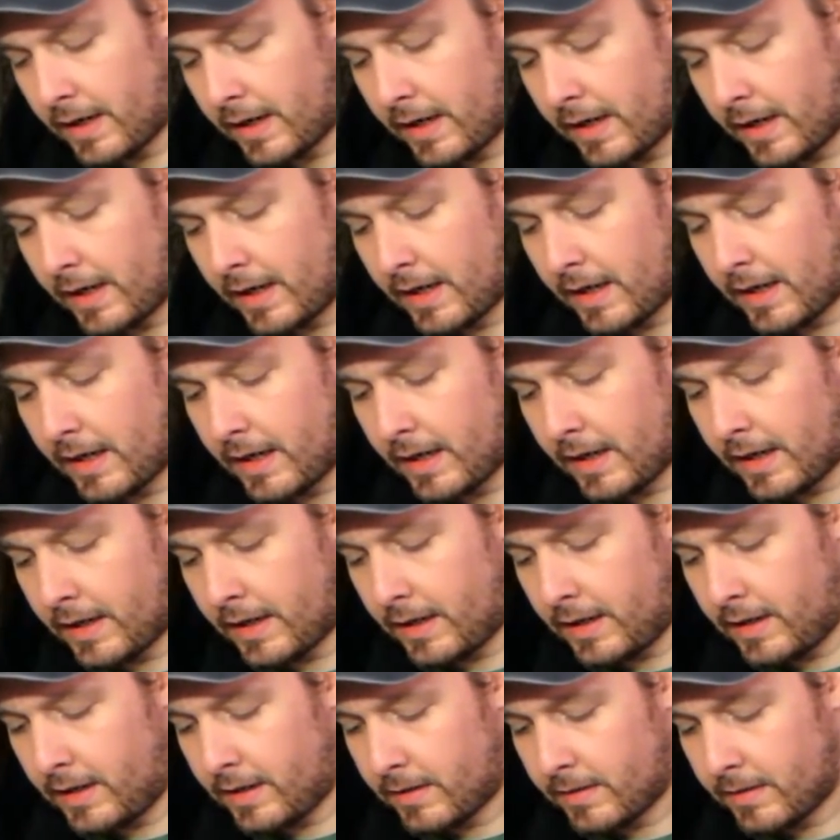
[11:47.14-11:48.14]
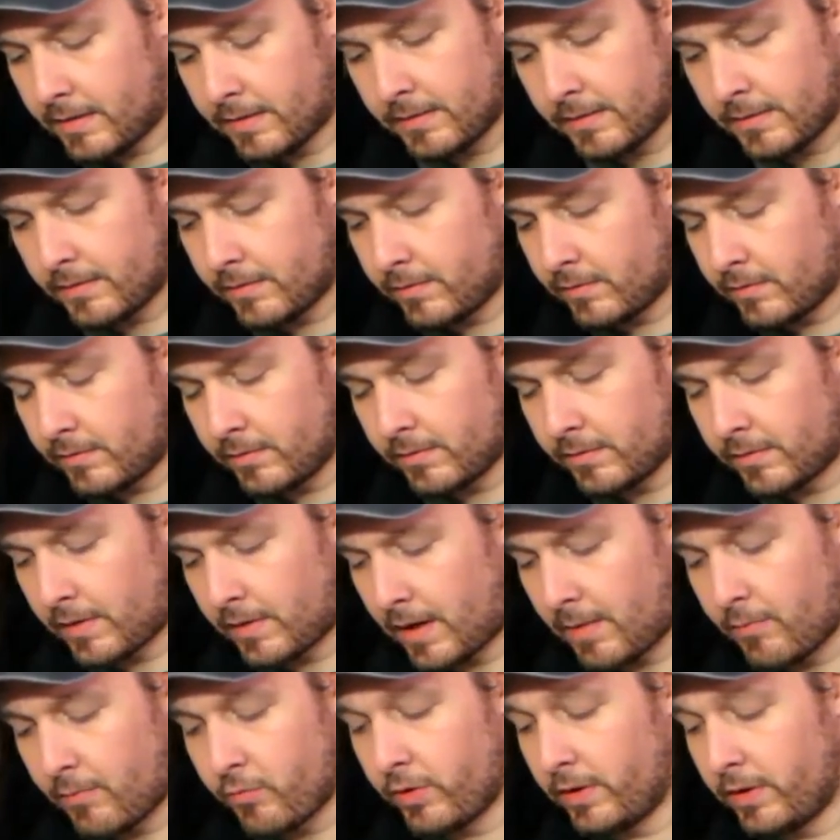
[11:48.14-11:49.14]
I'm
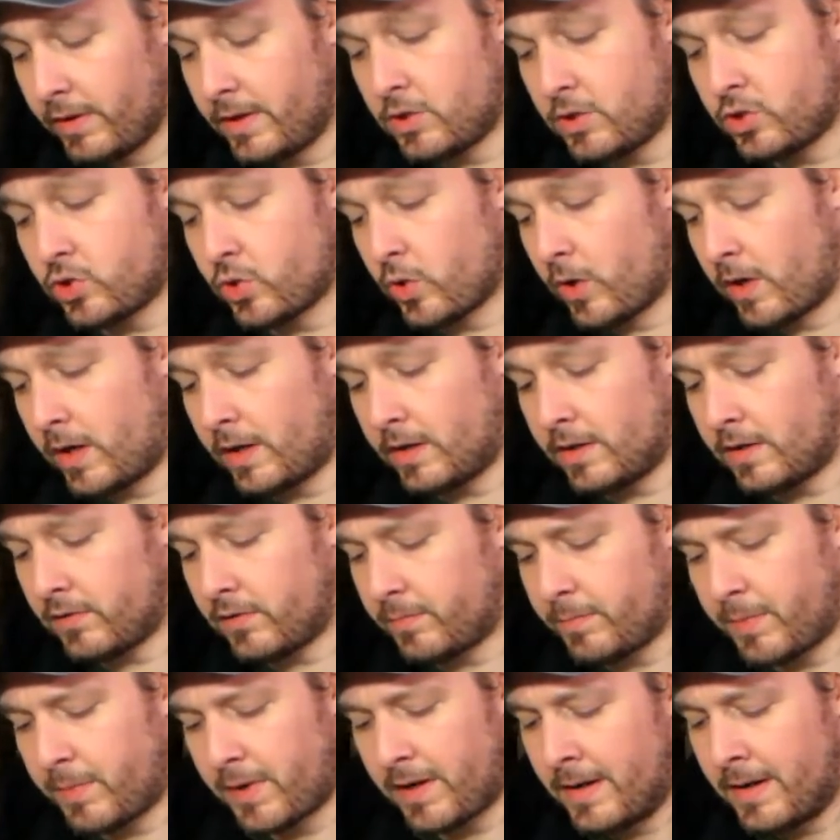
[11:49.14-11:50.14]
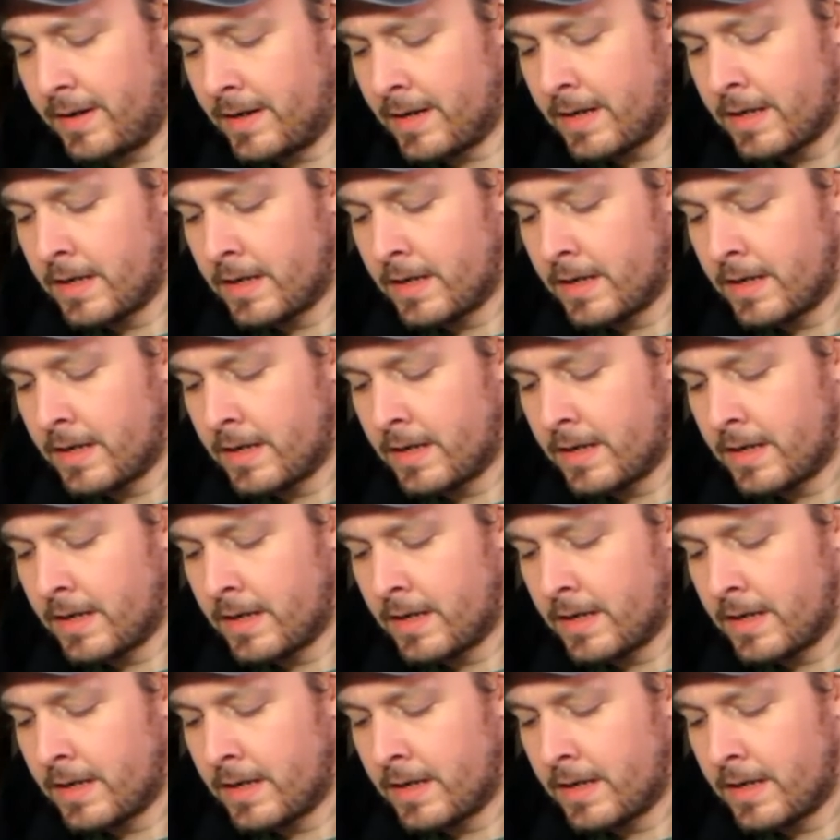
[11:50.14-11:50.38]
really enjoying this, but